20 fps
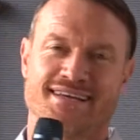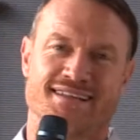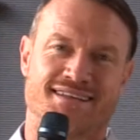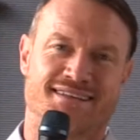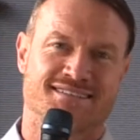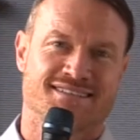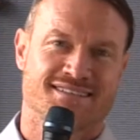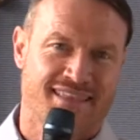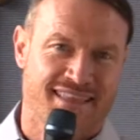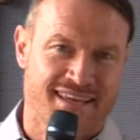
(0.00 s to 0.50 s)

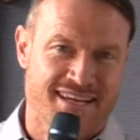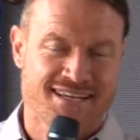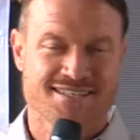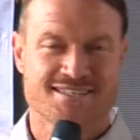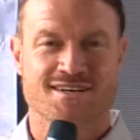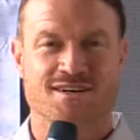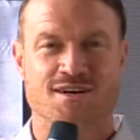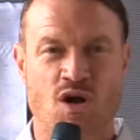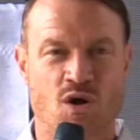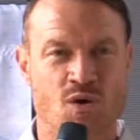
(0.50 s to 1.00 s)
things
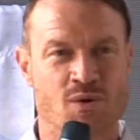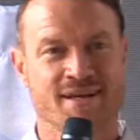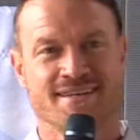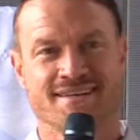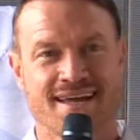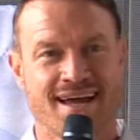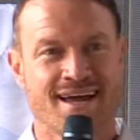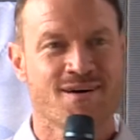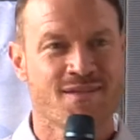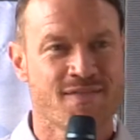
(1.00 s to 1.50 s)
are going
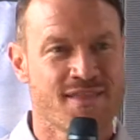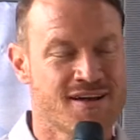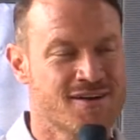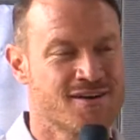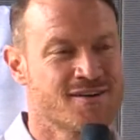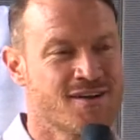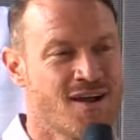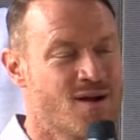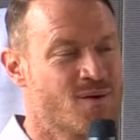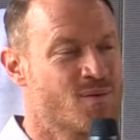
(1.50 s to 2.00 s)
down that
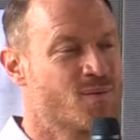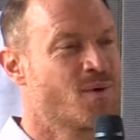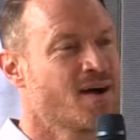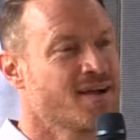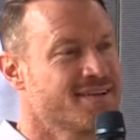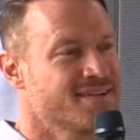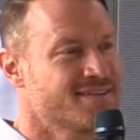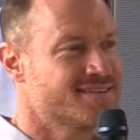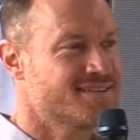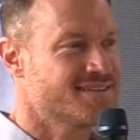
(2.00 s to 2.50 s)
are not
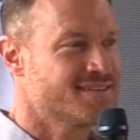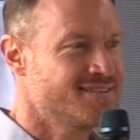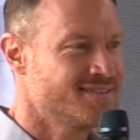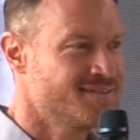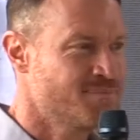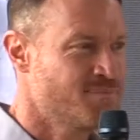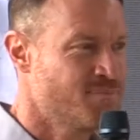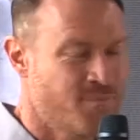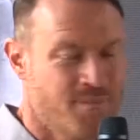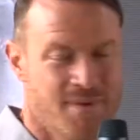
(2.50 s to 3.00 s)
right
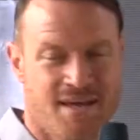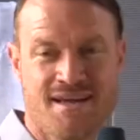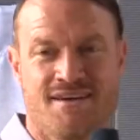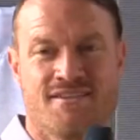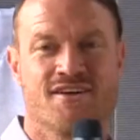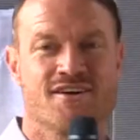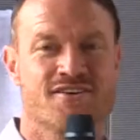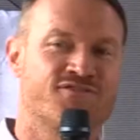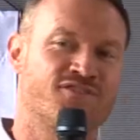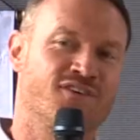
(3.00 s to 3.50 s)
and
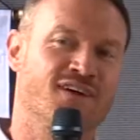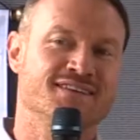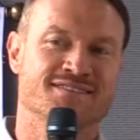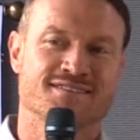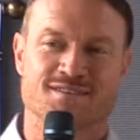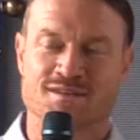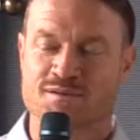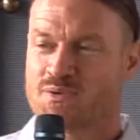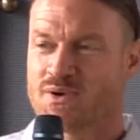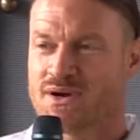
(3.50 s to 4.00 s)
their friends
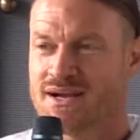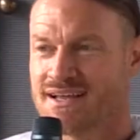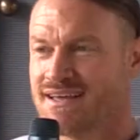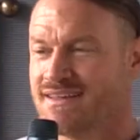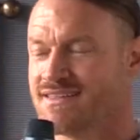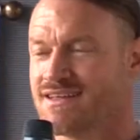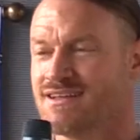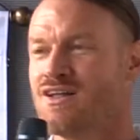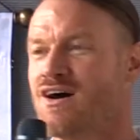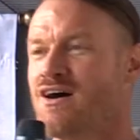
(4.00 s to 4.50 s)
are breaking
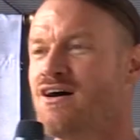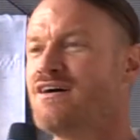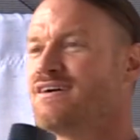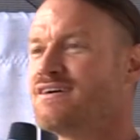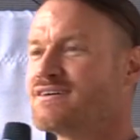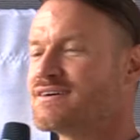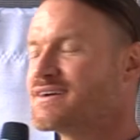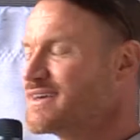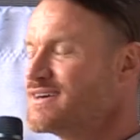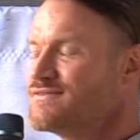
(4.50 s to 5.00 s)
the
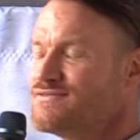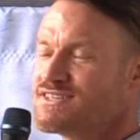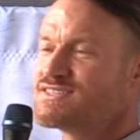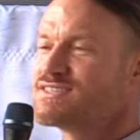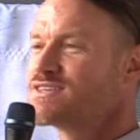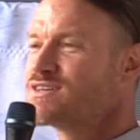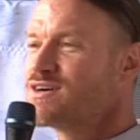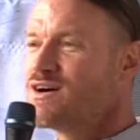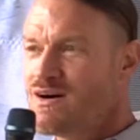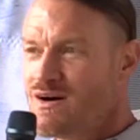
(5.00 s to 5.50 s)
law, give us a
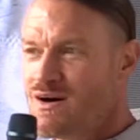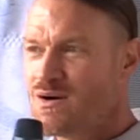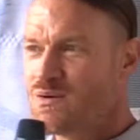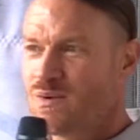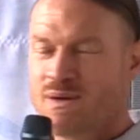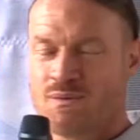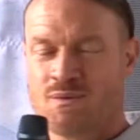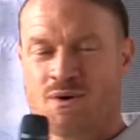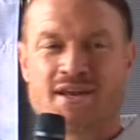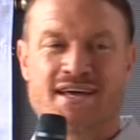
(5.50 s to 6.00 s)
call. We
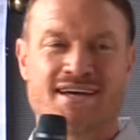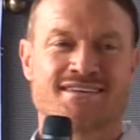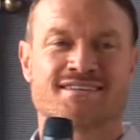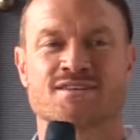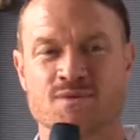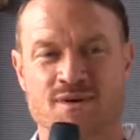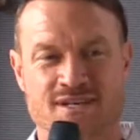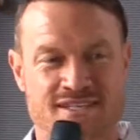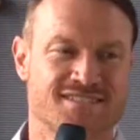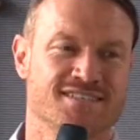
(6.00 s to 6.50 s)
won't ask
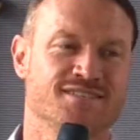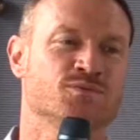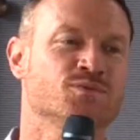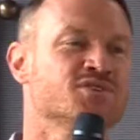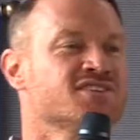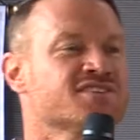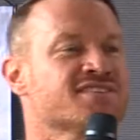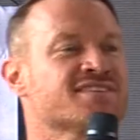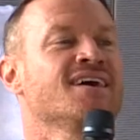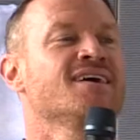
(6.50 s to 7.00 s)
questions. We'll
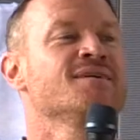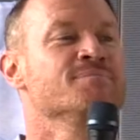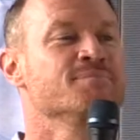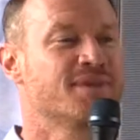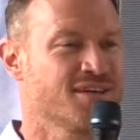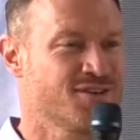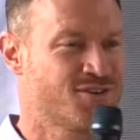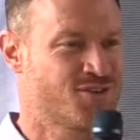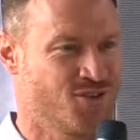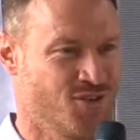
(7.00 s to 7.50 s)
just come
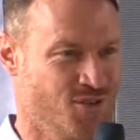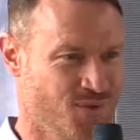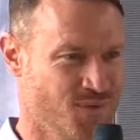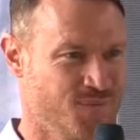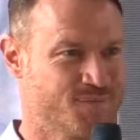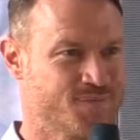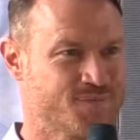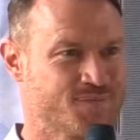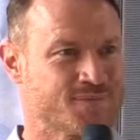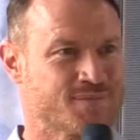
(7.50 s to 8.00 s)
get you.
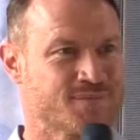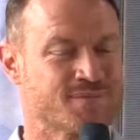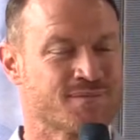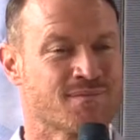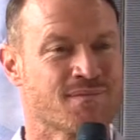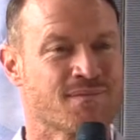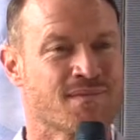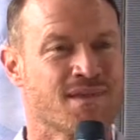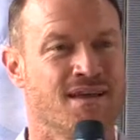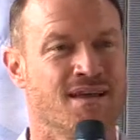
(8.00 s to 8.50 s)

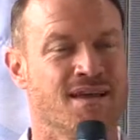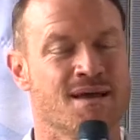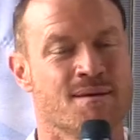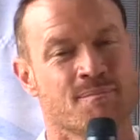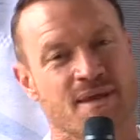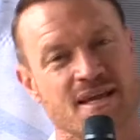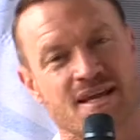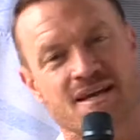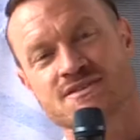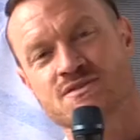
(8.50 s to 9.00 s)

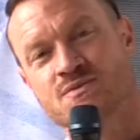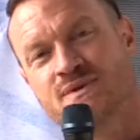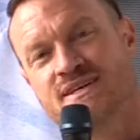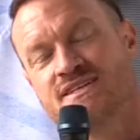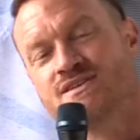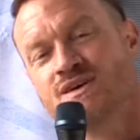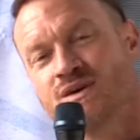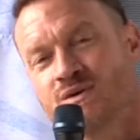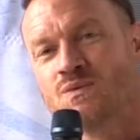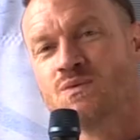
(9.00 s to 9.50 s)
Because we
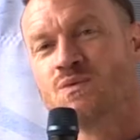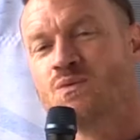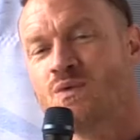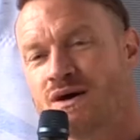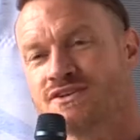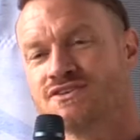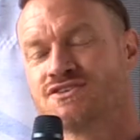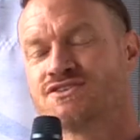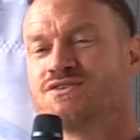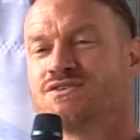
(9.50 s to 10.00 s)
don't
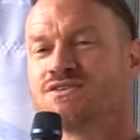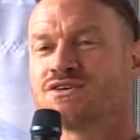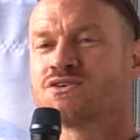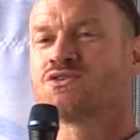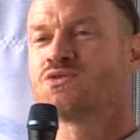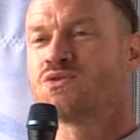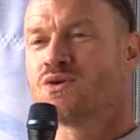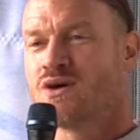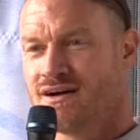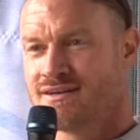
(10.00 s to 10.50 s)
want you to
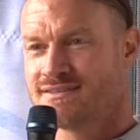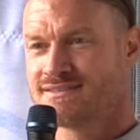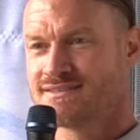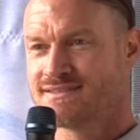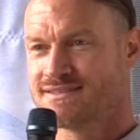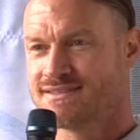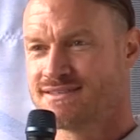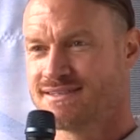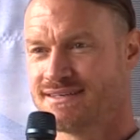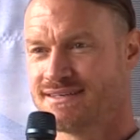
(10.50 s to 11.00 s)
cross